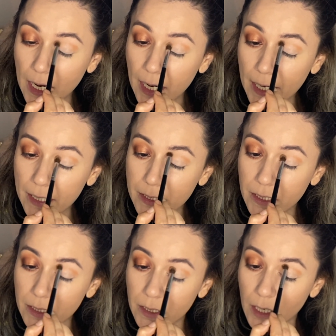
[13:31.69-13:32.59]
I
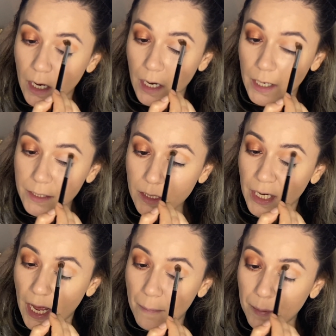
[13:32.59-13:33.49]
did not
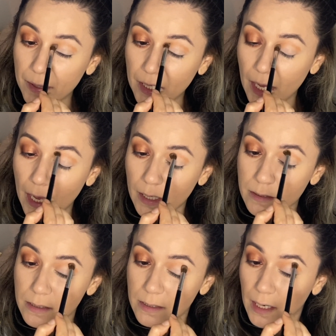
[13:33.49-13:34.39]
tap the
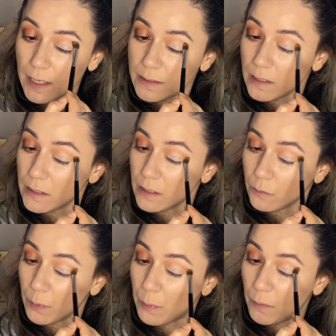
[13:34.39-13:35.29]
excess, guys. I didn't
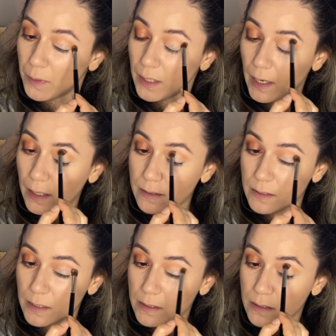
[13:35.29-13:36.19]
remove the
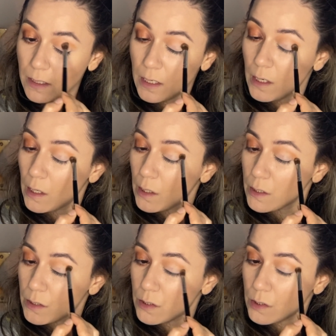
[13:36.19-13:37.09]
excess.
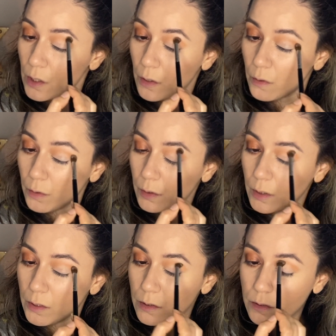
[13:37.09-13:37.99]
So you
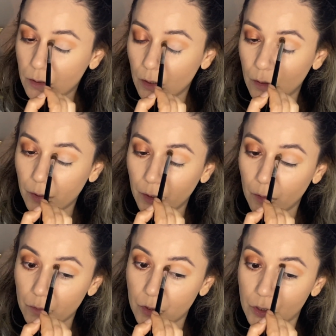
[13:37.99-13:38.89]
can just go, you
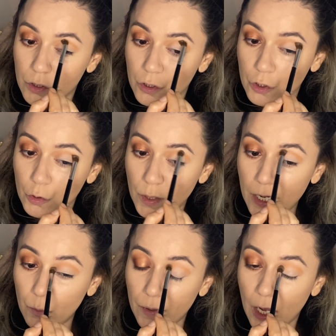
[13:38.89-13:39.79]
know,
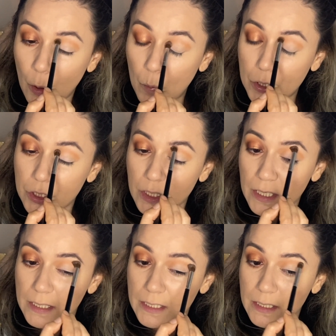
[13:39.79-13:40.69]
straight with how much
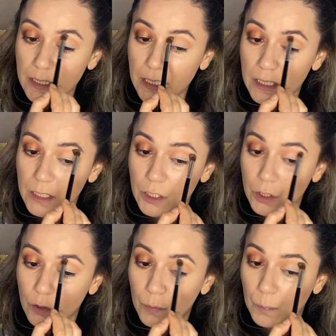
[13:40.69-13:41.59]
it's in
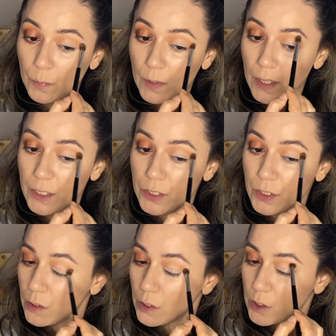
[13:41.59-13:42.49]
your
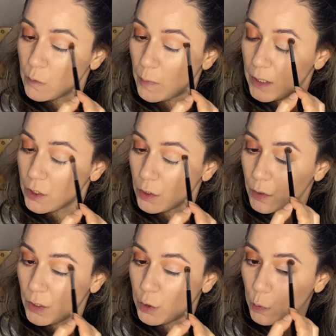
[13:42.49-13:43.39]
brush. Just make
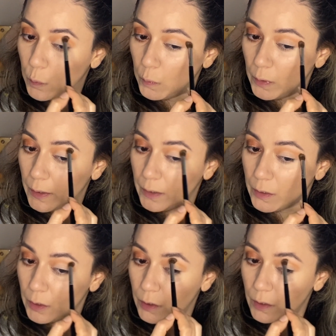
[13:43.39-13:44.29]
sure that you blend
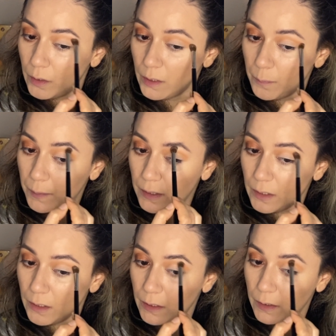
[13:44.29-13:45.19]
good up
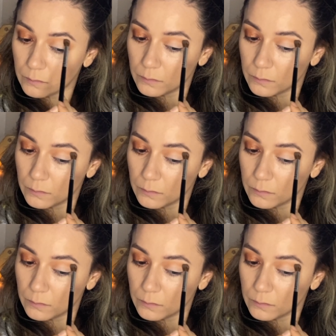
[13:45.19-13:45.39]
here.